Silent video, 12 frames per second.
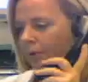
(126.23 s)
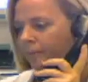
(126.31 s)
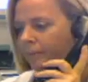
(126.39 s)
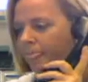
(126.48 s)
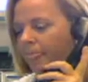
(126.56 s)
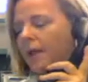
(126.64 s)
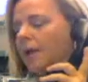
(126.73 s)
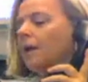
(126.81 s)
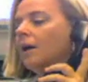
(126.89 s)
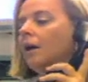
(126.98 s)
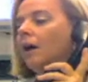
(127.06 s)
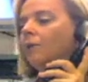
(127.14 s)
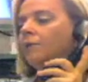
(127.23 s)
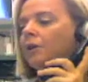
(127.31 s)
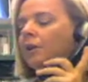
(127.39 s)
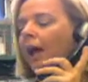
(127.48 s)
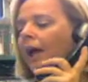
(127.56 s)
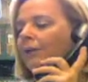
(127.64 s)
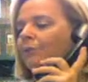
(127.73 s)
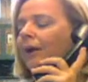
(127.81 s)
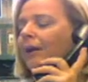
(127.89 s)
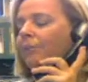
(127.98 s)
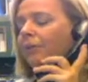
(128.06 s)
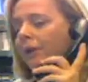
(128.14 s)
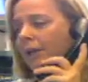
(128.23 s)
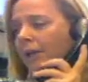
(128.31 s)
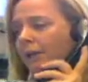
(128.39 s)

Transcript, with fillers: Dr. Keller explains, herniated